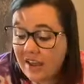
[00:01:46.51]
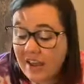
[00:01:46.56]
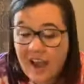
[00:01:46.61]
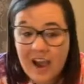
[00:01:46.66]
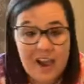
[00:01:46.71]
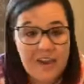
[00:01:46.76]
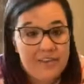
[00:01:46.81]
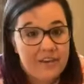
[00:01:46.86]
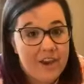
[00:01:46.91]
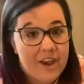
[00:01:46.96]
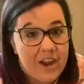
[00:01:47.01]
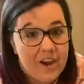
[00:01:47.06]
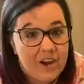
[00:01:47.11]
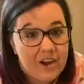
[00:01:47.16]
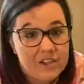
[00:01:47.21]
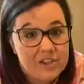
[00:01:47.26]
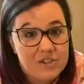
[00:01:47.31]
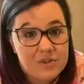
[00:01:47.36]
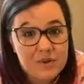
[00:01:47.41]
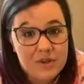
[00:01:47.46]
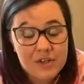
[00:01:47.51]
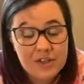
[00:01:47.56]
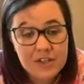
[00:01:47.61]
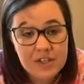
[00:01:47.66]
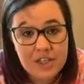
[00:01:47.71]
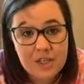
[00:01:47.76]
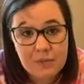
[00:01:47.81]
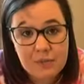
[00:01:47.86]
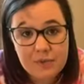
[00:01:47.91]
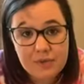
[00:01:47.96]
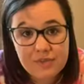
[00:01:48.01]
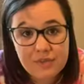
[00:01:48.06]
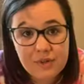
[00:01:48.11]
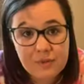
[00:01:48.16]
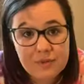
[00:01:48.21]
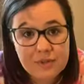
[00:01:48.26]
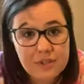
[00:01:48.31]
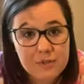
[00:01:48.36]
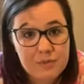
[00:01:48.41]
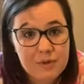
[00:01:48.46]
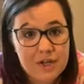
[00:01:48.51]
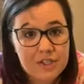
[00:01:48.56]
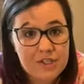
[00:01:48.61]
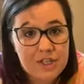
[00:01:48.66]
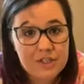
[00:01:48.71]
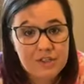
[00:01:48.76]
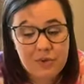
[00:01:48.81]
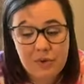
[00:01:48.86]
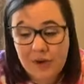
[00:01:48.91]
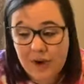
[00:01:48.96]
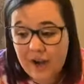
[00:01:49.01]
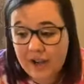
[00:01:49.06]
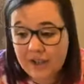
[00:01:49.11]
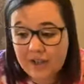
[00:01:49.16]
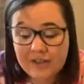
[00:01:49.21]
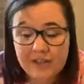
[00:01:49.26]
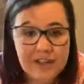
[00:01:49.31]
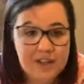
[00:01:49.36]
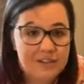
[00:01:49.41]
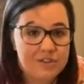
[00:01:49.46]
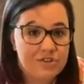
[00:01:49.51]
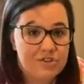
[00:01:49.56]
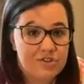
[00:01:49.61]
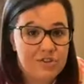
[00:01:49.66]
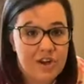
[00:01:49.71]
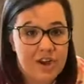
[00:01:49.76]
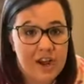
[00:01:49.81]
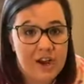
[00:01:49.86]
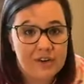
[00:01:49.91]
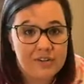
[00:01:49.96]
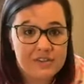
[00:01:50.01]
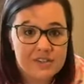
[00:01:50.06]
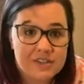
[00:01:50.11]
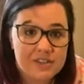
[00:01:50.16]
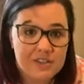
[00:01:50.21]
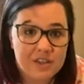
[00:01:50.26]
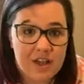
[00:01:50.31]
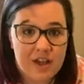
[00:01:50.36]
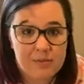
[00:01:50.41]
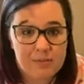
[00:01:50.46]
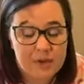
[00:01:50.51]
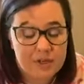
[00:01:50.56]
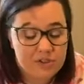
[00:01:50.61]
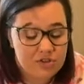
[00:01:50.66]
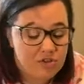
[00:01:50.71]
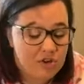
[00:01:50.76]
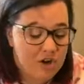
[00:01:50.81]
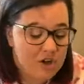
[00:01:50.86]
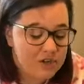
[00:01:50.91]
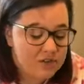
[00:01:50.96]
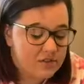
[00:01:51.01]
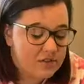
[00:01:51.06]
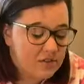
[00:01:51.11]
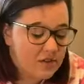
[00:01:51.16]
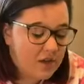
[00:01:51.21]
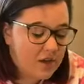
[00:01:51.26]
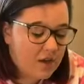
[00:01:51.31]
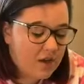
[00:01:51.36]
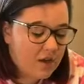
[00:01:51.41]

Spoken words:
either hang on to it and keep using it with this project, or I can take the straw out and still have my straws.